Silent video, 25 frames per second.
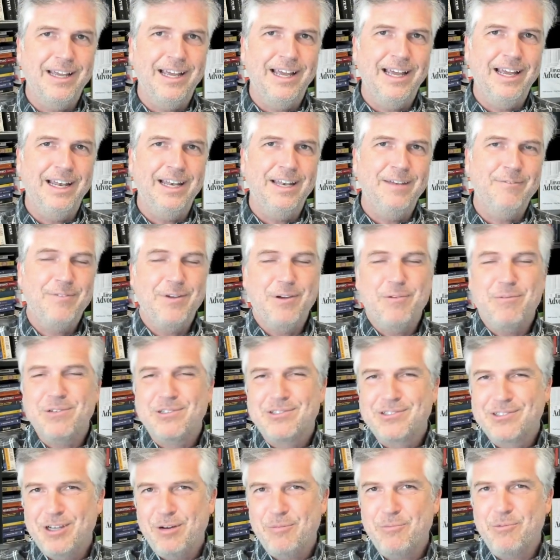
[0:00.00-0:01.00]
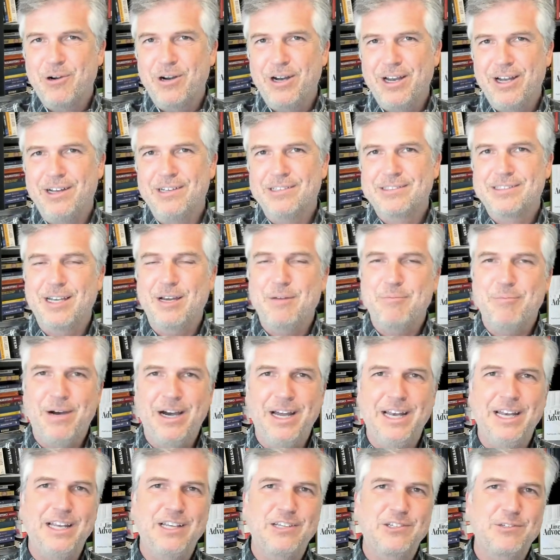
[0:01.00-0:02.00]
And if it was somewhere else, that
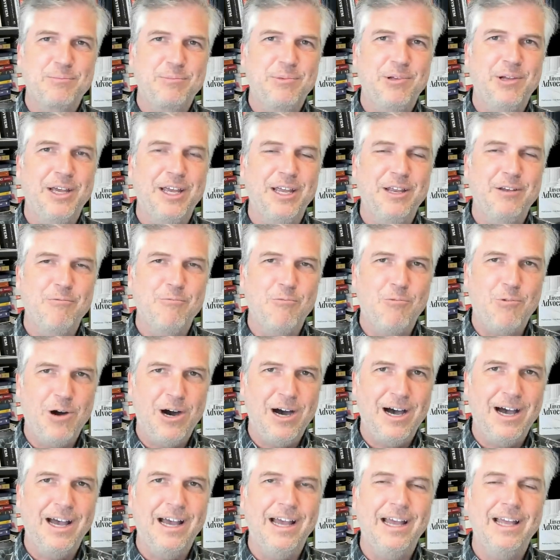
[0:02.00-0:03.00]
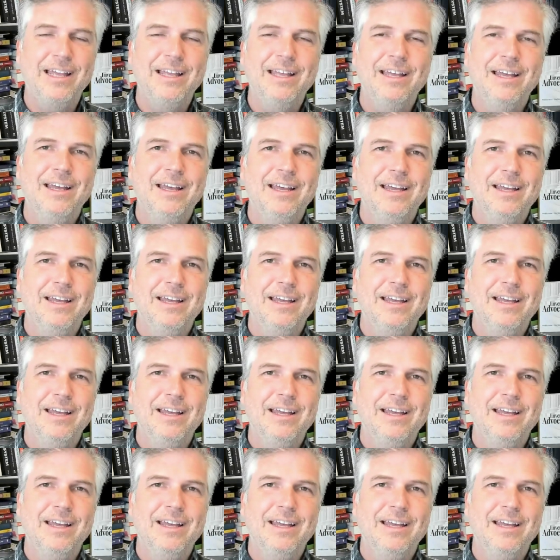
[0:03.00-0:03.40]
might explain why